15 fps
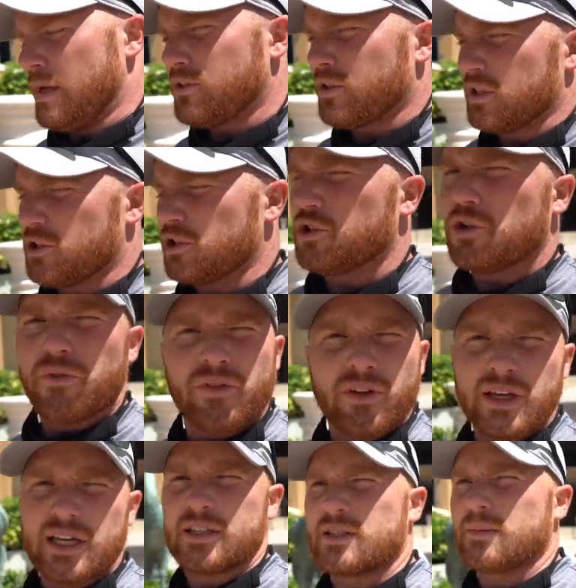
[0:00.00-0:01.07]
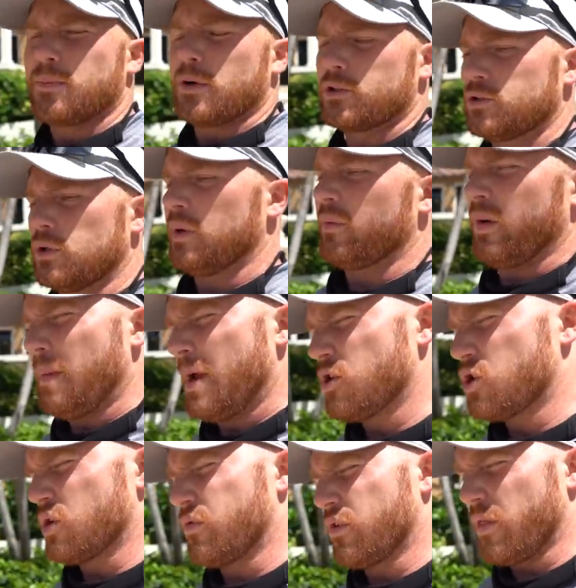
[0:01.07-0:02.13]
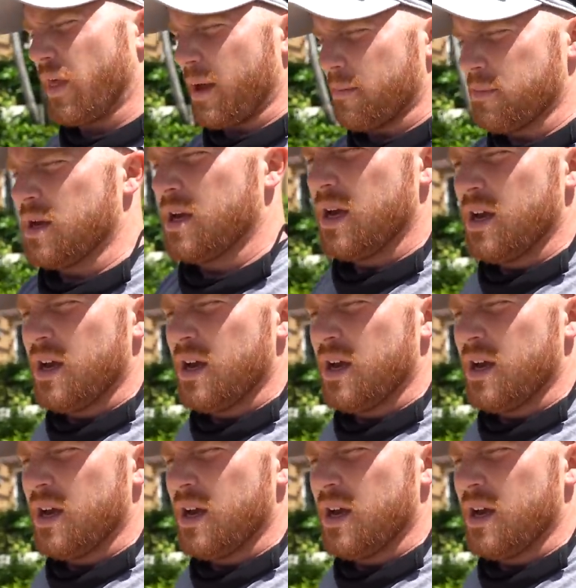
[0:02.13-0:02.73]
Basically, it's just you filling in some personal information for them